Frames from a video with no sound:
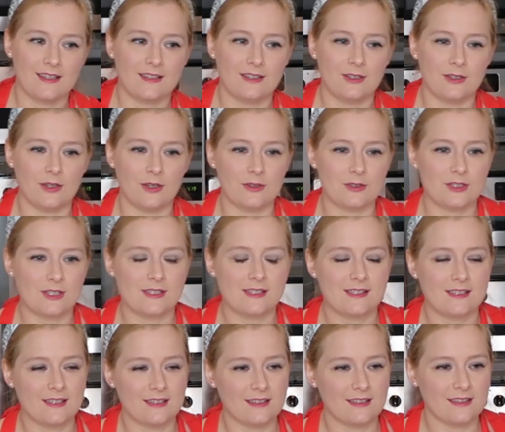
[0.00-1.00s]
You know,
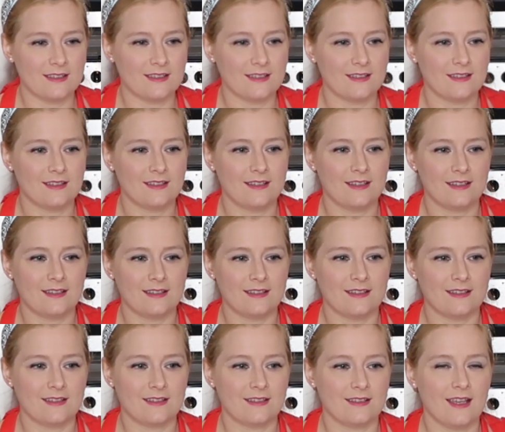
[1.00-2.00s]
just to
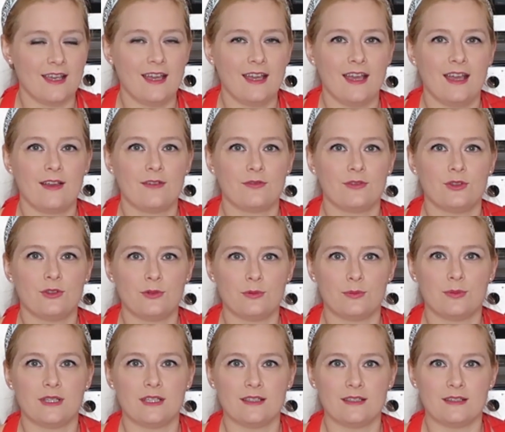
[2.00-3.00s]
not have you
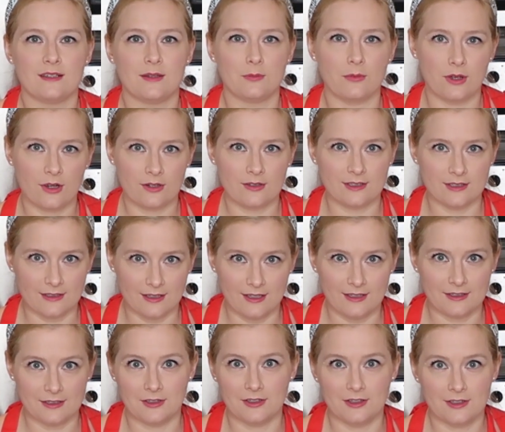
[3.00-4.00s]
be a burden
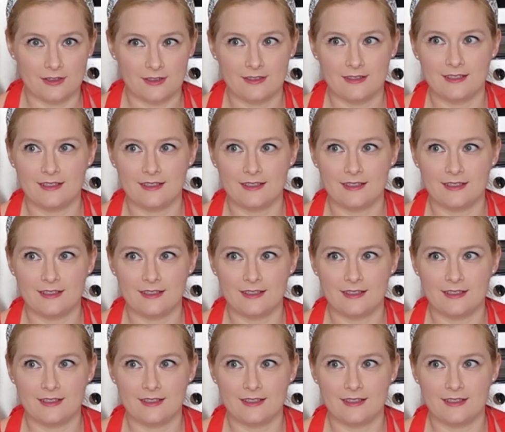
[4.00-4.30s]
on her